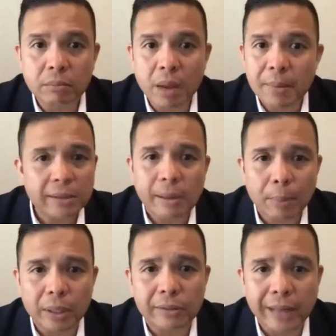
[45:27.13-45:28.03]
I mean, as
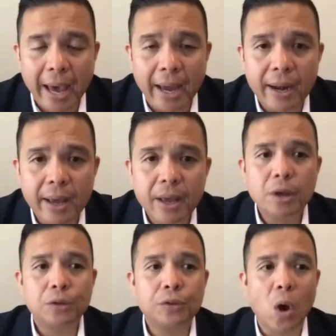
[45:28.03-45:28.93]
simple as that.
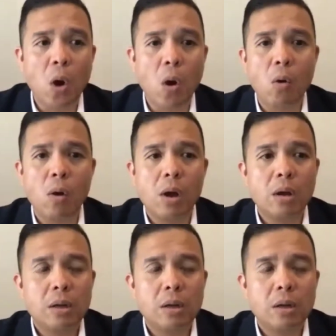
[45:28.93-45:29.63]
So